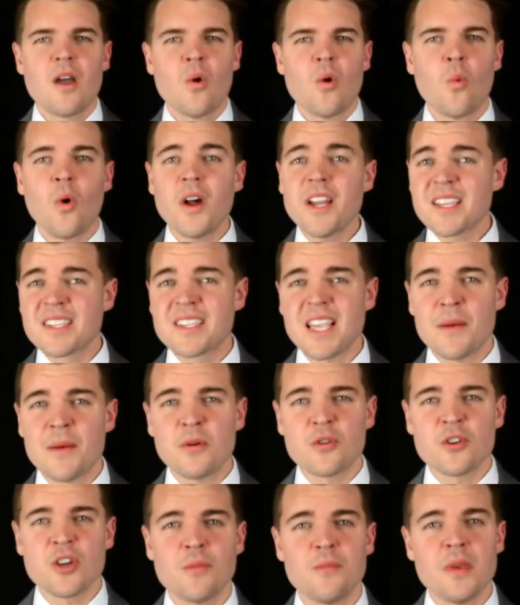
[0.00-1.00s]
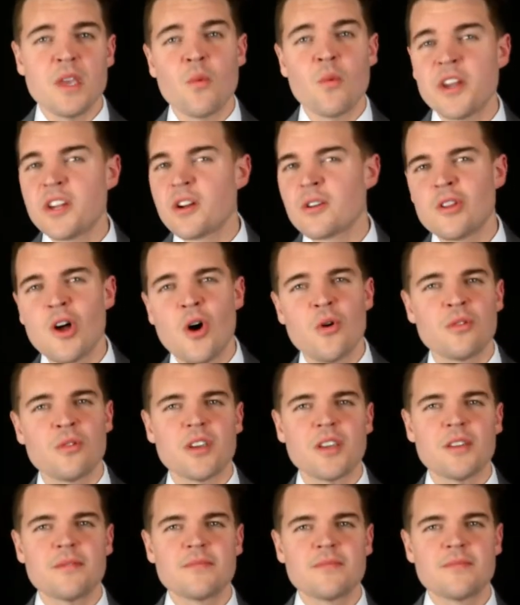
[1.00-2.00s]
One example could be when you're
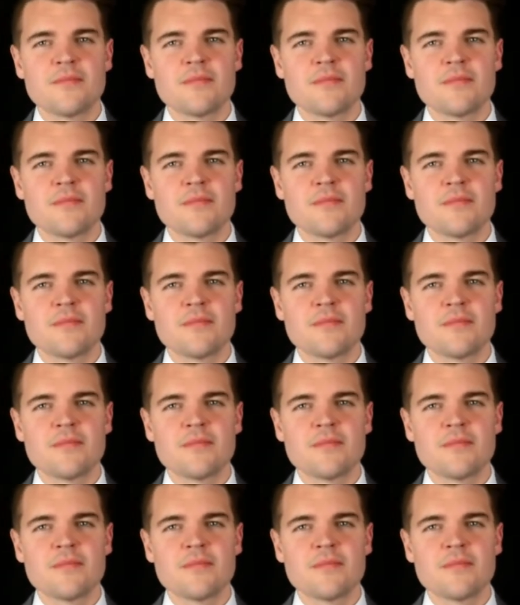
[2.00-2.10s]
lonely.